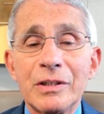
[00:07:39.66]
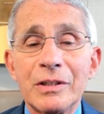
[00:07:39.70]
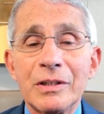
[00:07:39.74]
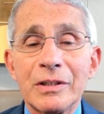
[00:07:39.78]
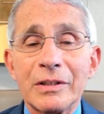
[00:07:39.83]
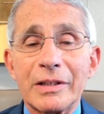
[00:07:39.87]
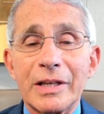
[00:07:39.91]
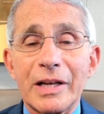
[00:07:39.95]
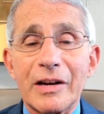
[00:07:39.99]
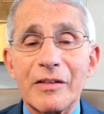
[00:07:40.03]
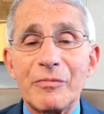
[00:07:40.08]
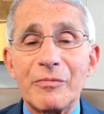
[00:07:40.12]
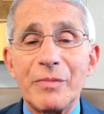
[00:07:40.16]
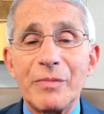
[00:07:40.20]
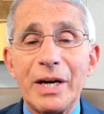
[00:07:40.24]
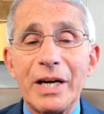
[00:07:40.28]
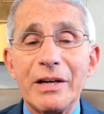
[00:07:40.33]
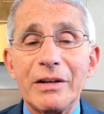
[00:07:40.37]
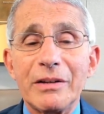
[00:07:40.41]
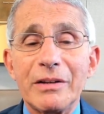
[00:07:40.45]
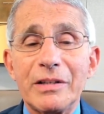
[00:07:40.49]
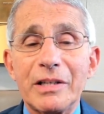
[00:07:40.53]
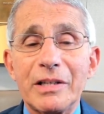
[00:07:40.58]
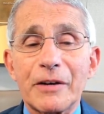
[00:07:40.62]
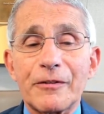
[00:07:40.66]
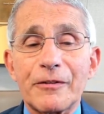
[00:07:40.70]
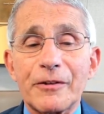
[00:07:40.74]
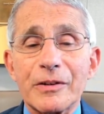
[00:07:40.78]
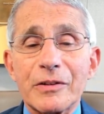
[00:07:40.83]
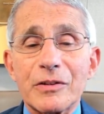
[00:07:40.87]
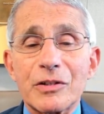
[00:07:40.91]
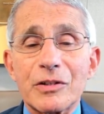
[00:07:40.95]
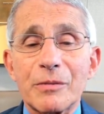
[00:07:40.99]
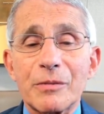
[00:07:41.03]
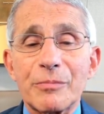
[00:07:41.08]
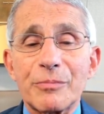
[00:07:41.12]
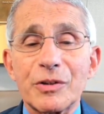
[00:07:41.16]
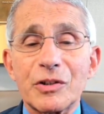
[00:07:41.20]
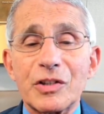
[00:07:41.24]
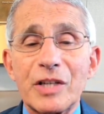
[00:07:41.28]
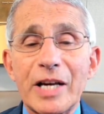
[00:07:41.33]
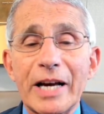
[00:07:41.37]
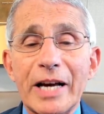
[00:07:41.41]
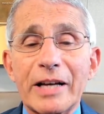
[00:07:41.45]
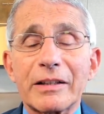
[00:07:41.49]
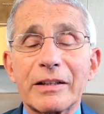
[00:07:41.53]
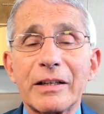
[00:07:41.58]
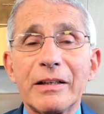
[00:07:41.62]
that have made a difference in
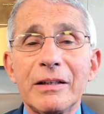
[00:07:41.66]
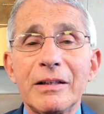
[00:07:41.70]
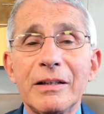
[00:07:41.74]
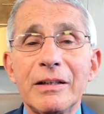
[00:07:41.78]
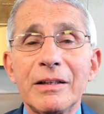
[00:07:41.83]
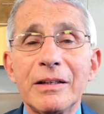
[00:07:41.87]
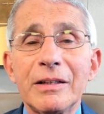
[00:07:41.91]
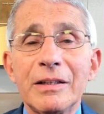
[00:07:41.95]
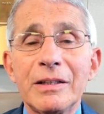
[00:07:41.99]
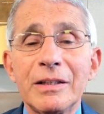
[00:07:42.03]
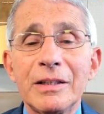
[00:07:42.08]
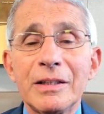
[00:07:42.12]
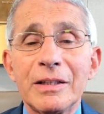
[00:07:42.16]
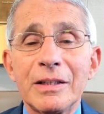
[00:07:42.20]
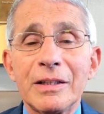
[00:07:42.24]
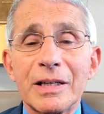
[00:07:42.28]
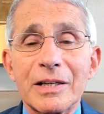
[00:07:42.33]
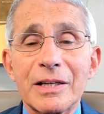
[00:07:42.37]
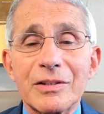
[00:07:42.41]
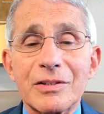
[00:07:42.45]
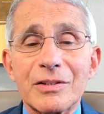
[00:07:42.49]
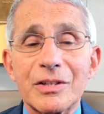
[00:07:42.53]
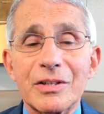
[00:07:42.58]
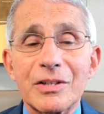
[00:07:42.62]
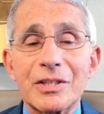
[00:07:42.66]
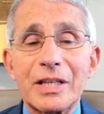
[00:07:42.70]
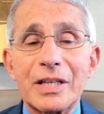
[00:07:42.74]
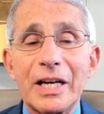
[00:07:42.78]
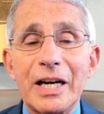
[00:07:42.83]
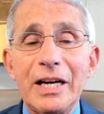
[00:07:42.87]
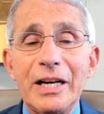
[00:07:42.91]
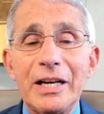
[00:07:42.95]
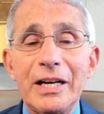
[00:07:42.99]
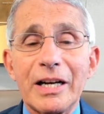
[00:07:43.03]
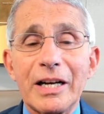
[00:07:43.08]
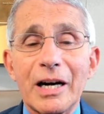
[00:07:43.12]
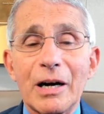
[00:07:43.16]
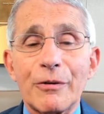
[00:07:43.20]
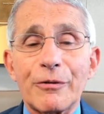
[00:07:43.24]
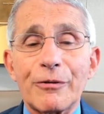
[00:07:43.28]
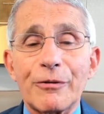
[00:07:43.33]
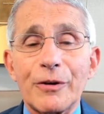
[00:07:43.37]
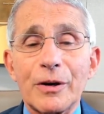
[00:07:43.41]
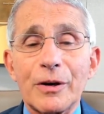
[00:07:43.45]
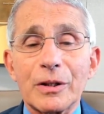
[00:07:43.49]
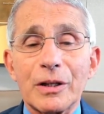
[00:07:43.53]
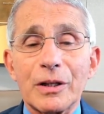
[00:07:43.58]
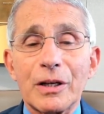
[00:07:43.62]
protecting and sustaining our
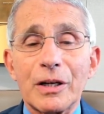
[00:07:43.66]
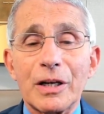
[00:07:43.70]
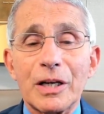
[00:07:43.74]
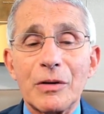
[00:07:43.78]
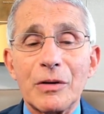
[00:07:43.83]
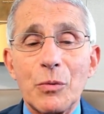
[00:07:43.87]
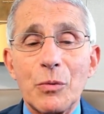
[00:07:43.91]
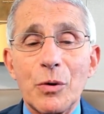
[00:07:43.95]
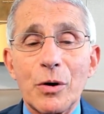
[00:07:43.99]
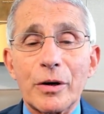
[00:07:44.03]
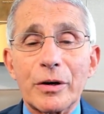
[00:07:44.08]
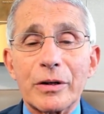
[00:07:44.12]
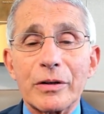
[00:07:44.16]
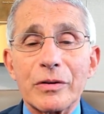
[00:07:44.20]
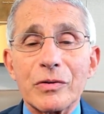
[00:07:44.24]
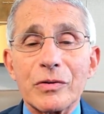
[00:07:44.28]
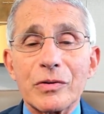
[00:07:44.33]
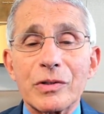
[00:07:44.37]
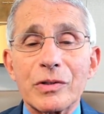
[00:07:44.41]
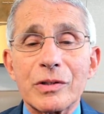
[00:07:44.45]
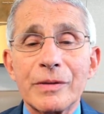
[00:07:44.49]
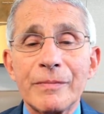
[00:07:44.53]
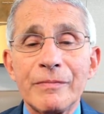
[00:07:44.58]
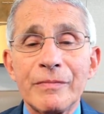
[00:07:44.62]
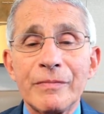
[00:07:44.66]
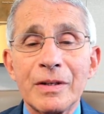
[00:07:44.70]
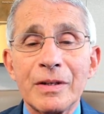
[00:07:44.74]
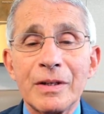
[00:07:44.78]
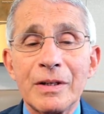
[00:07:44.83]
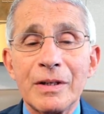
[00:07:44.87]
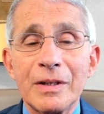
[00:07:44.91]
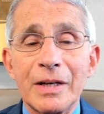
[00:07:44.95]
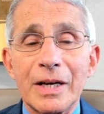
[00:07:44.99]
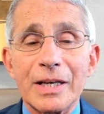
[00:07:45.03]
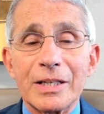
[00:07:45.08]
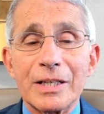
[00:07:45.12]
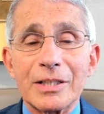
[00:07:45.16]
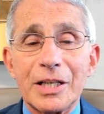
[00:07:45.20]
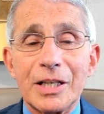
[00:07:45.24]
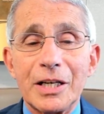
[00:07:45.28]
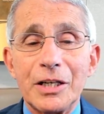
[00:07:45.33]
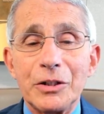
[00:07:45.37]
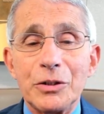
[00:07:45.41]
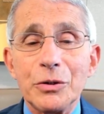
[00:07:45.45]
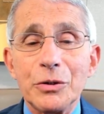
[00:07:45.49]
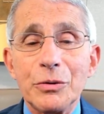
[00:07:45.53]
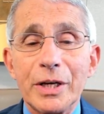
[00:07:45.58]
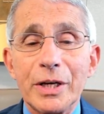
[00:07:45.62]
frontline workers as they
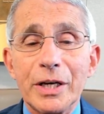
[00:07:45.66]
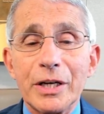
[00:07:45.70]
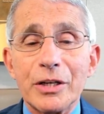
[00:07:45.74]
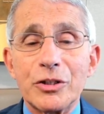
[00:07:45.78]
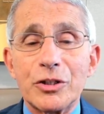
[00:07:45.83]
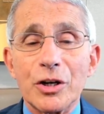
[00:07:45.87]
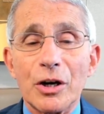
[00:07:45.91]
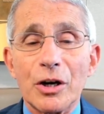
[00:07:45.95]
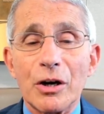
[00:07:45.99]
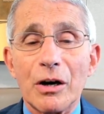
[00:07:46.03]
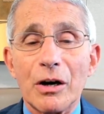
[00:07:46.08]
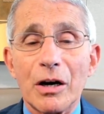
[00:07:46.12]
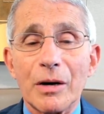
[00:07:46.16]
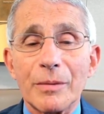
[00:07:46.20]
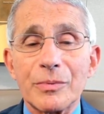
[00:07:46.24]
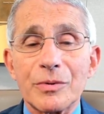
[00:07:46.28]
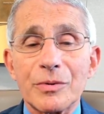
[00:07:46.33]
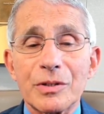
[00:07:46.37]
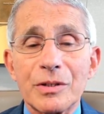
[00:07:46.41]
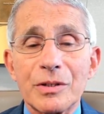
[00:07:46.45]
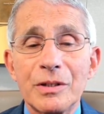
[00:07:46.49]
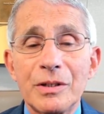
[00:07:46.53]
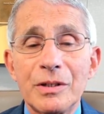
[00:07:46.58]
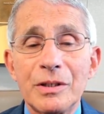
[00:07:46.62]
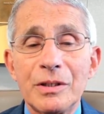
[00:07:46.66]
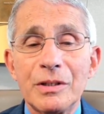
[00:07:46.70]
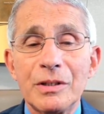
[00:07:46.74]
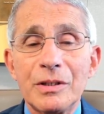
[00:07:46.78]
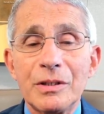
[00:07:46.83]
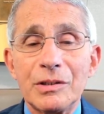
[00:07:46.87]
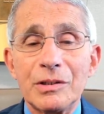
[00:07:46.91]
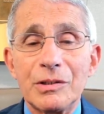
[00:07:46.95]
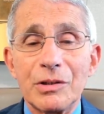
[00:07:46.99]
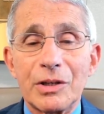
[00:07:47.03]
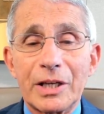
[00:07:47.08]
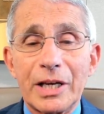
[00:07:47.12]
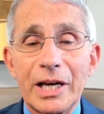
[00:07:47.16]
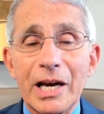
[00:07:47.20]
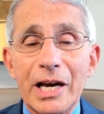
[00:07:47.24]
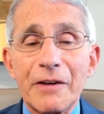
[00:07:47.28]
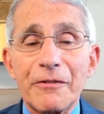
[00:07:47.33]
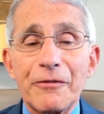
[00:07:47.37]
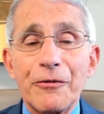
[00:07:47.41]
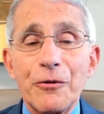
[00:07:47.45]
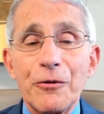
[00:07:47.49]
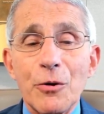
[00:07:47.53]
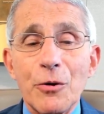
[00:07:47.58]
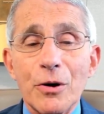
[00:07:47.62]
do their jobs to care
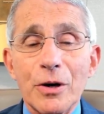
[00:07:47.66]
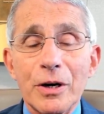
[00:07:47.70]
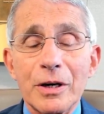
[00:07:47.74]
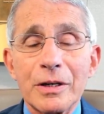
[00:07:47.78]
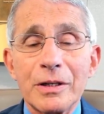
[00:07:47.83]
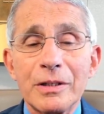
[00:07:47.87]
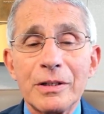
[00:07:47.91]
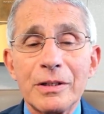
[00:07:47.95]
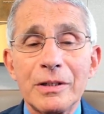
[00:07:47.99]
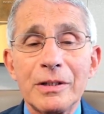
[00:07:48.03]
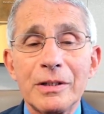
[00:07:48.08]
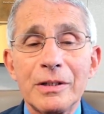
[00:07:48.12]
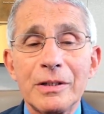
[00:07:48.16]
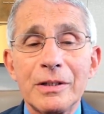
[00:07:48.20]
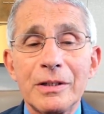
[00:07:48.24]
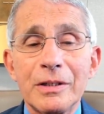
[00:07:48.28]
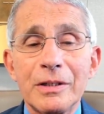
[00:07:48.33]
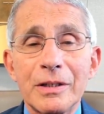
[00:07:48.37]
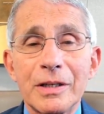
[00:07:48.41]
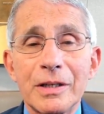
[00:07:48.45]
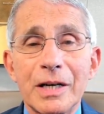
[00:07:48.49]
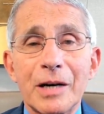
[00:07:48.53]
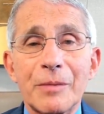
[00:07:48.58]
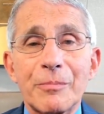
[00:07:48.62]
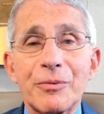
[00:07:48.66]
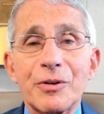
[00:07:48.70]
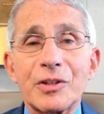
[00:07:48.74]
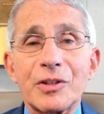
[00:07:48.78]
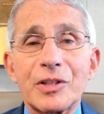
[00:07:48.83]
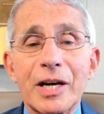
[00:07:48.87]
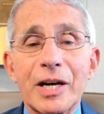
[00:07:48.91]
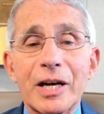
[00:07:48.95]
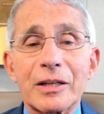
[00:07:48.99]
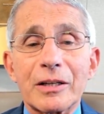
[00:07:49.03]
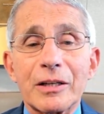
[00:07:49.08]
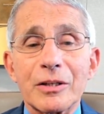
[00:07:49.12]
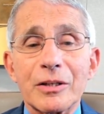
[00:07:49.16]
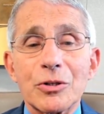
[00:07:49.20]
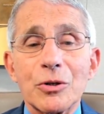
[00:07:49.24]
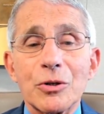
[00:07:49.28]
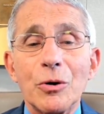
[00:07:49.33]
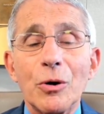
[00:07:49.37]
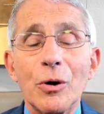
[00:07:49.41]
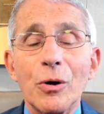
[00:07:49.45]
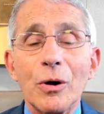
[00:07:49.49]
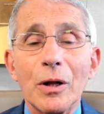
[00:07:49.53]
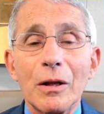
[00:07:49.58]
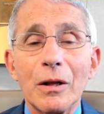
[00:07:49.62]
for and protect us
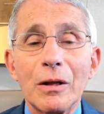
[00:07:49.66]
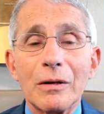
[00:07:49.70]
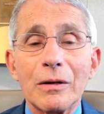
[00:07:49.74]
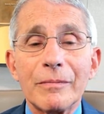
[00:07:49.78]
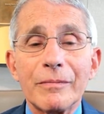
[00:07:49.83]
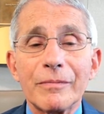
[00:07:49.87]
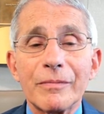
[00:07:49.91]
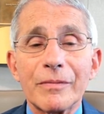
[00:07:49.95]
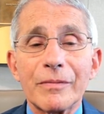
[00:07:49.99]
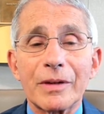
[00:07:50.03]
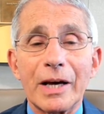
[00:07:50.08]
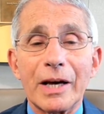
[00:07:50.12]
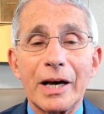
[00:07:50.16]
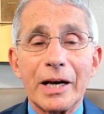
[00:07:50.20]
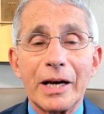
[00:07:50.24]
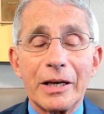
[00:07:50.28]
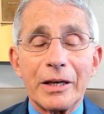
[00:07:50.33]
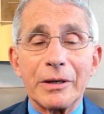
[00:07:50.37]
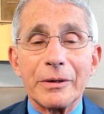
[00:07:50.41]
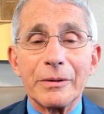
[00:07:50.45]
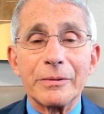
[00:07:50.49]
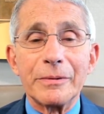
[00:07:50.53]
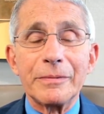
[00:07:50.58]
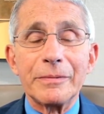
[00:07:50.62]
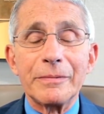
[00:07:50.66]
all. Thank you.